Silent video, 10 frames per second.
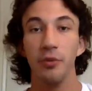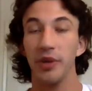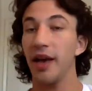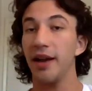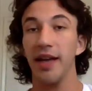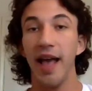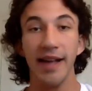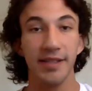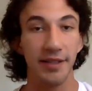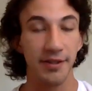we gotta
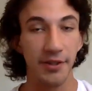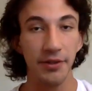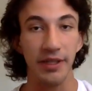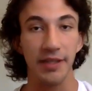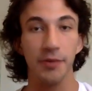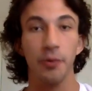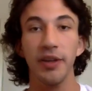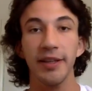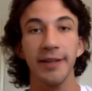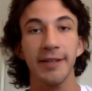ask the students
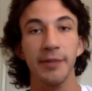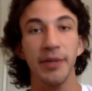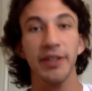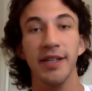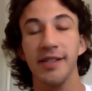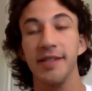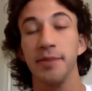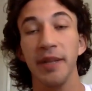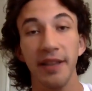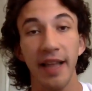what their experience has
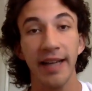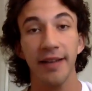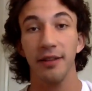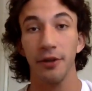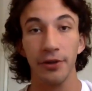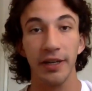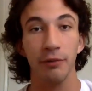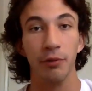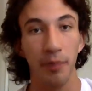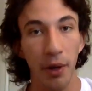been like
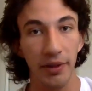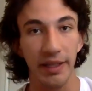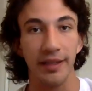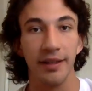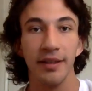learning remotely.